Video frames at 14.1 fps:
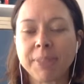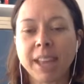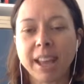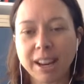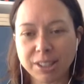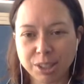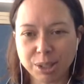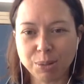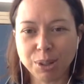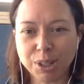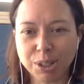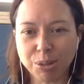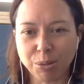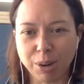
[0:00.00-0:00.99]
And I just wanted
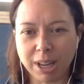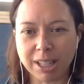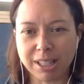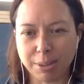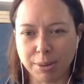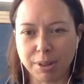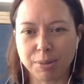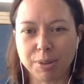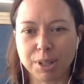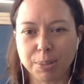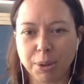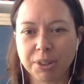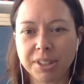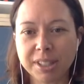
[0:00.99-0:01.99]
to read some of the
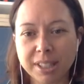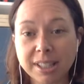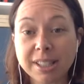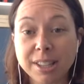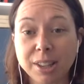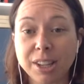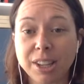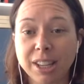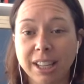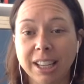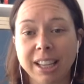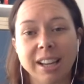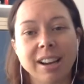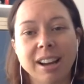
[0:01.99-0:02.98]
responses so that you can
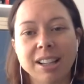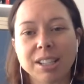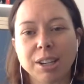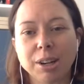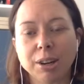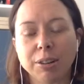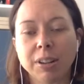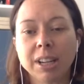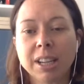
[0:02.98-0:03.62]
get an idea of